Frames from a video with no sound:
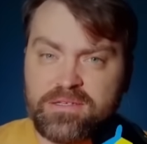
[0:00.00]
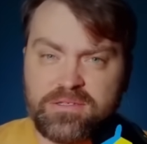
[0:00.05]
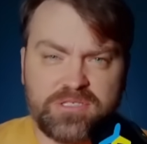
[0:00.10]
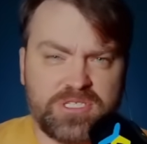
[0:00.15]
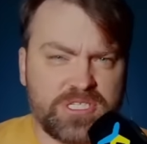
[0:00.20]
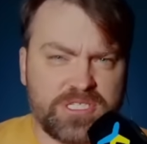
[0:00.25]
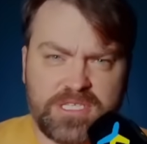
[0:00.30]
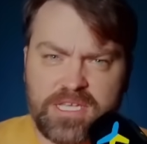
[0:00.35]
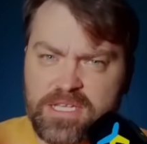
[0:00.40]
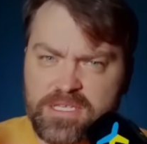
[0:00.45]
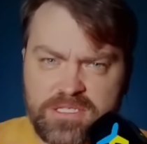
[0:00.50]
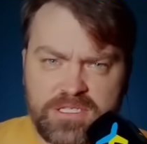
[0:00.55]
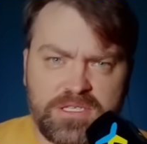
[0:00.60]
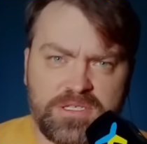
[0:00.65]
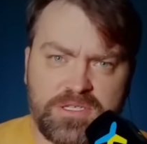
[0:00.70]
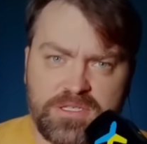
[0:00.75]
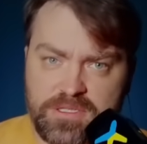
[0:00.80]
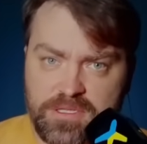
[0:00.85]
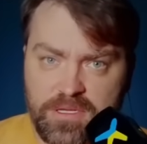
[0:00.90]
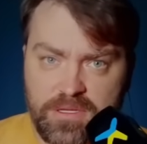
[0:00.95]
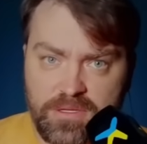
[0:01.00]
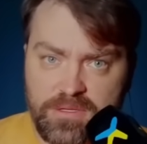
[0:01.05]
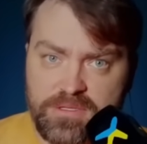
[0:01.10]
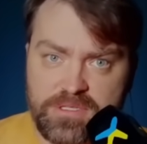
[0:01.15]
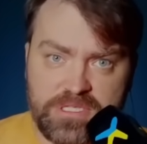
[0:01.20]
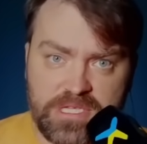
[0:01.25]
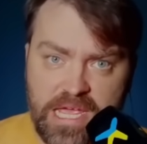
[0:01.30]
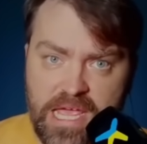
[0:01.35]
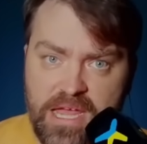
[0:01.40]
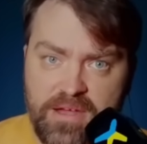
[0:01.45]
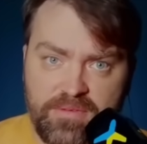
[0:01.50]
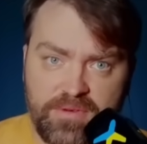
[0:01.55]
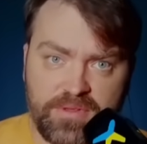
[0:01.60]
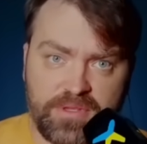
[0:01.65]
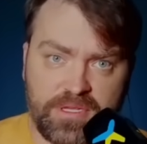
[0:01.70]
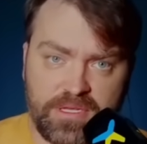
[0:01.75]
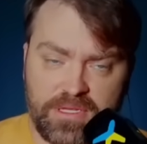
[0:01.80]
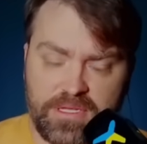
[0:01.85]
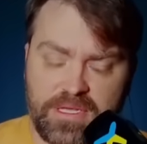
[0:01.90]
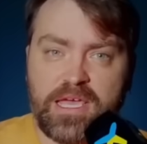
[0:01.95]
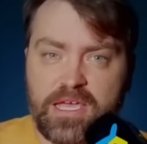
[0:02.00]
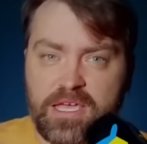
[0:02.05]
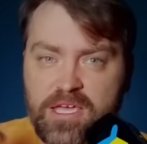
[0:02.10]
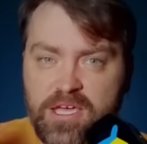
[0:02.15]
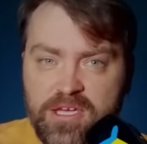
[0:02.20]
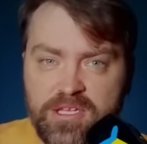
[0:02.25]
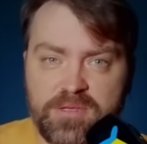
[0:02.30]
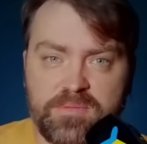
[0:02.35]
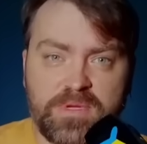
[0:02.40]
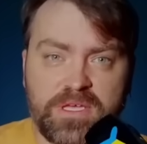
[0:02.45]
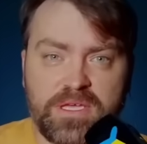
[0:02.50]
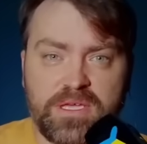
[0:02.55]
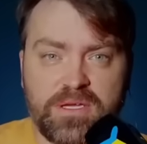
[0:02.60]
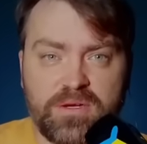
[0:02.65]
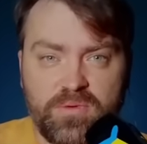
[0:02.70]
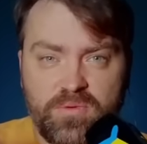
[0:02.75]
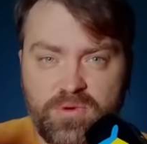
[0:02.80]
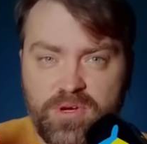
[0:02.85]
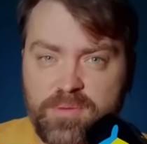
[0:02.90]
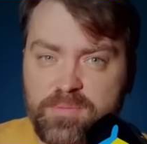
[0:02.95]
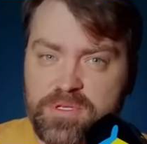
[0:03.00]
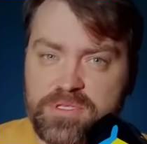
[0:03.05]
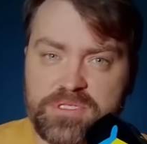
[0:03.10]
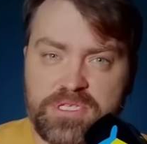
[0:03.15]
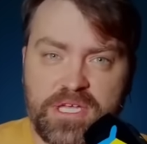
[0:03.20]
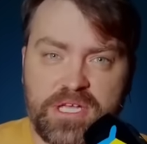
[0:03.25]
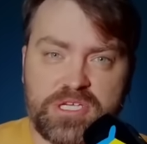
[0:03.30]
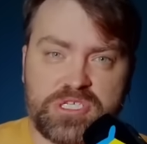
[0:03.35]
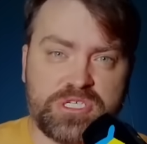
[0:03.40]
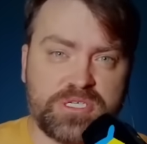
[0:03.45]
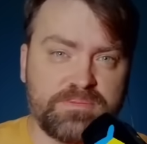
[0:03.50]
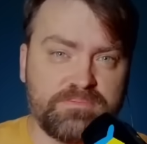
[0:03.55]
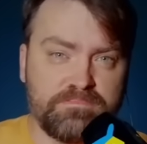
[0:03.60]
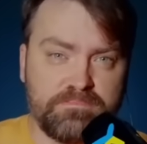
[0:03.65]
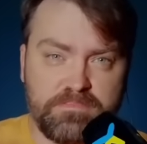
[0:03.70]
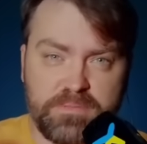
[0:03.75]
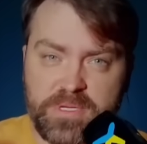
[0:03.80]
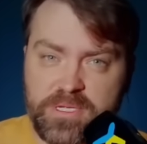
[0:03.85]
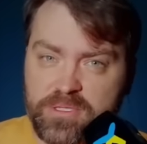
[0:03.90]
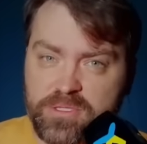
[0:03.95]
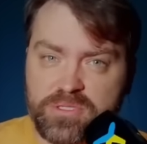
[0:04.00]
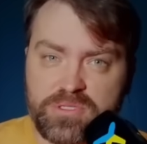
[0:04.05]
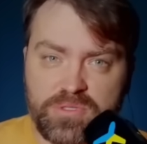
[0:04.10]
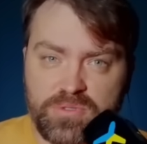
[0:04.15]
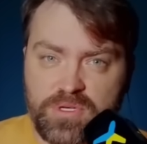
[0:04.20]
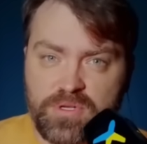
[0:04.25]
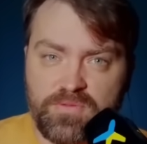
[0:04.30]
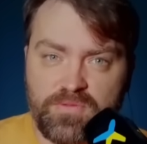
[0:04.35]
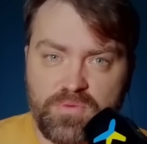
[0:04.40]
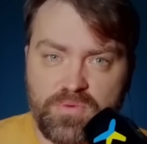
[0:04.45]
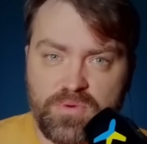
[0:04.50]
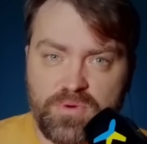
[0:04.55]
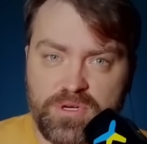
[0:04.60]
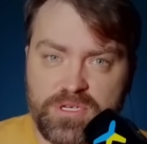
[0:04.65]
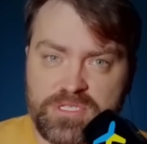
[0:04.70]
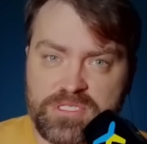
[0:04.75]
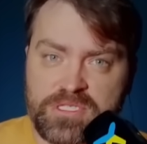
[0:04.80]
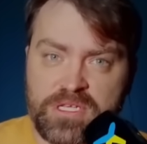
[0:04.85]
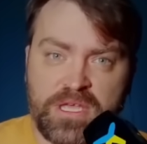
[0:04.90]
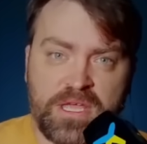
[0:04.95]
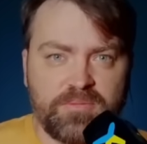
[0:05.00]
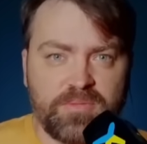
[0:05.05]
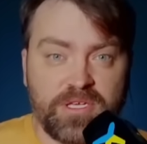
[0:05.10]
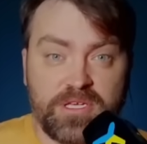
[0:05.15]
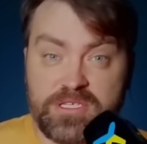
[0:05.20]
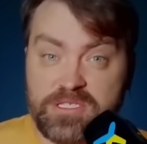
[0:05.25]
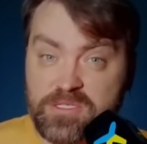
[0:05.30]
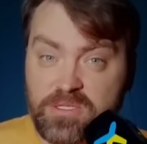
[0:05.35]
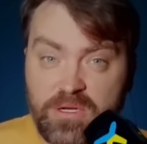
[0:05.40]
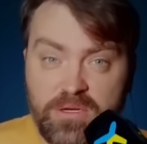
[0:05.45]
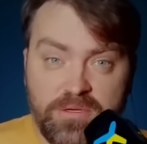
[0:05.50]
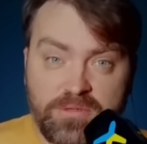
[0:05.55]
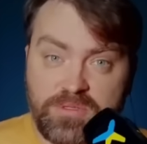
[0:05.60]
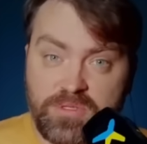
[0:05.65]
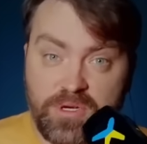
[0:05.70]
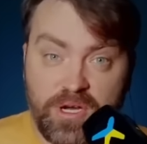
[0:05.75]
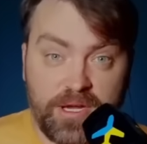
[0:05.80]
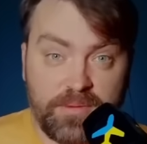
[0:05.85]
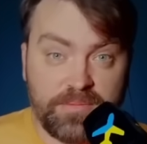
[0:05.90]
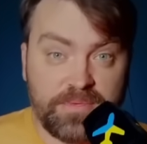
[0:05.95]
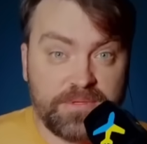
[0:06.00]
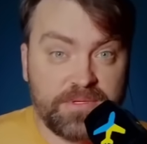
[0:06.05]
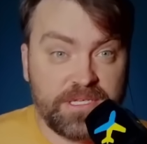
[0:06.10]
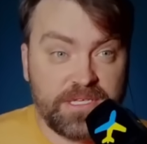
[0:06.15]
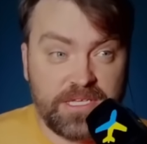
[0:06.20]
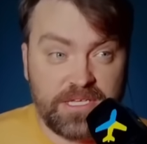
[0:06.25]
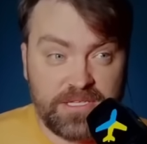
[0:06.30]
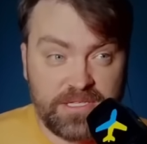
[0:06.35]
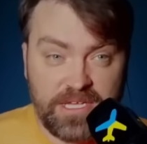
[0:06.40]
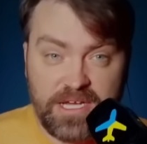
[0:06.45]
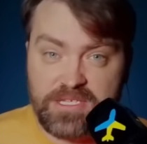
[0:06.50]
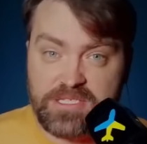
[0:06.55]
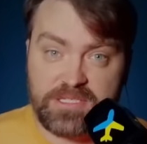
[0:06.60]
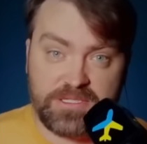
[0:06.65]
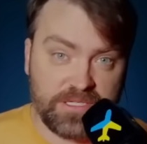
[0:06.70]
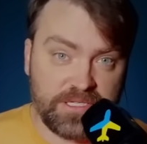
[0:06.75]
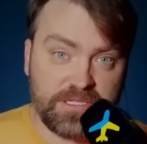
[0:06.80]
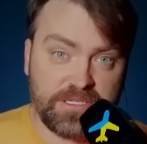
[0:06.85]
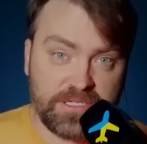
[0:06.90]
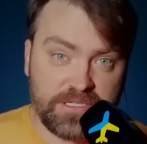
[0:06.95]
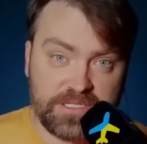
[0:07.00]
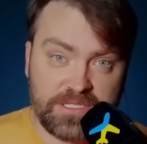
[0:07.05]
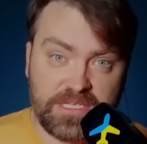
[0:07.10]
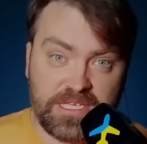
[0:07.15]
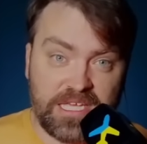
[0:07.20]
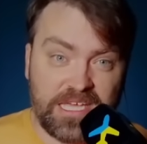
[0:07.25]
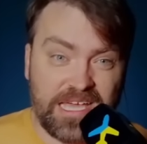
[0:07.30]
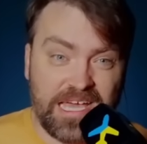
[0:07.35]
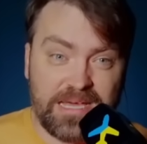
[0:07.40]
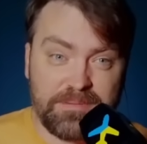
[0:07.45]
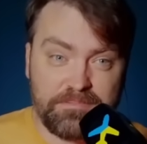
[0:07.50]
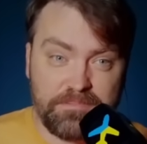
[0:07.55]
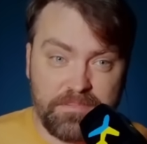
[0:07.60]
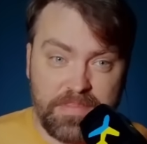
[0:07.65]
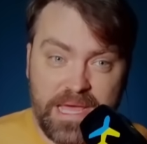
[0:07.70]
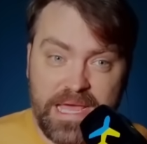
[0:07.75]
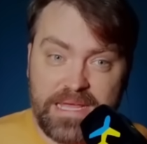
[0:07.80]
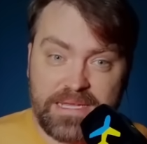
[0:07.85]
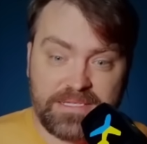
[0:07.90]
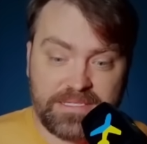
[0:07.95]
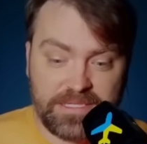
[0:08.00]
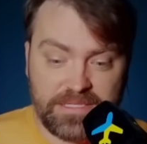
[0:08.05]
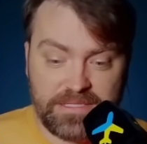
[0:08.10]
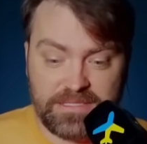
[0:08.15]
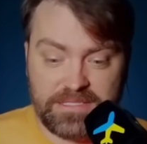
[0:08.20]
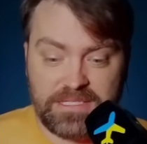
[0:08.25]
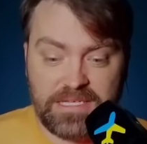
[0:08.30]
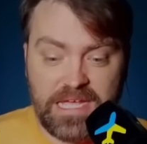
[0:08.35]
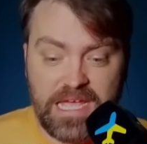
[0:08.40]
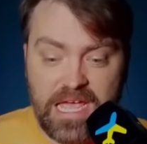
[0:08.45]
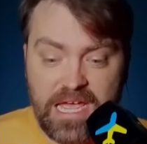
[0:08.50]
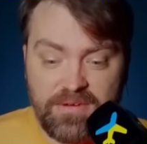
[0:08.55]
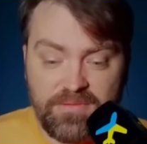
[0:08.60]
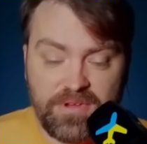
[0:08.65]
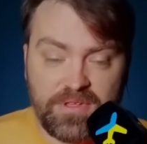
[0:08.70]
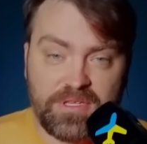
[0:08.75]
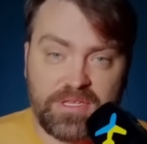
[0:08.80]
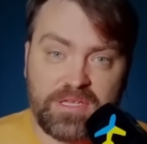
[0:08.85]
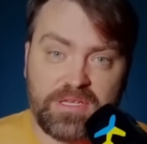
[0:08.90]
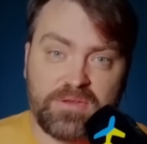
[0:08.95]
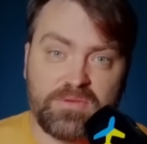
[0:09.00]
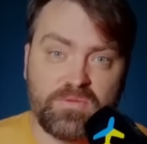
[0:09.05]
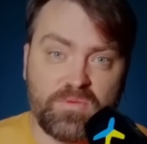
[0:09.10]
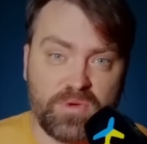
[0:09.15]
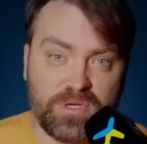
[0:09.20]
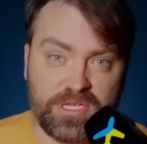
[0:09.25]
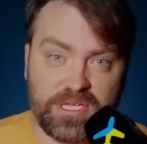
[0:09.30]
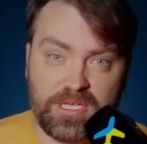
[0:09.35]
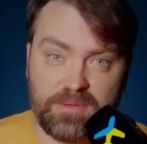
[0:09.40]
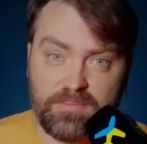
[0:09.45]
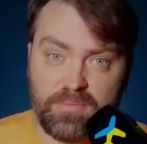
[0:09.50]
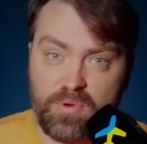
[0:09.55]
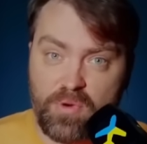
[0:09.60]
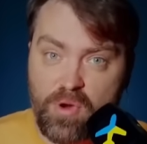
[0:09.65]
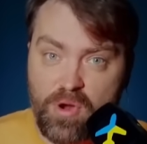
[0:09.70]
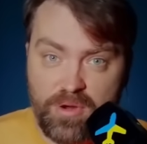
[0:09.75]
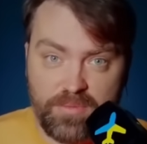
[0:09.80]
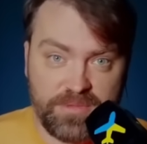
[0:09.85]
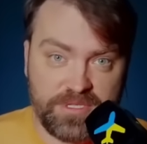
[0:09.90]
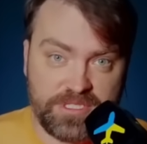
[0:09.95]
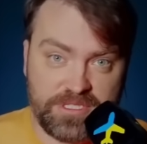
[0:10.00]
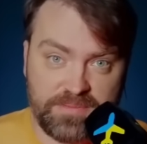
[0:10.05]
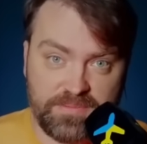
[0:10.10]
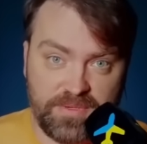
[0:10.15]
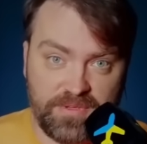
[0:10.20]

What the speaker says: just continue to lose everything: economy, reputation, military force, because Donald Trump, he doesn't need it. He abandoned everything what he promised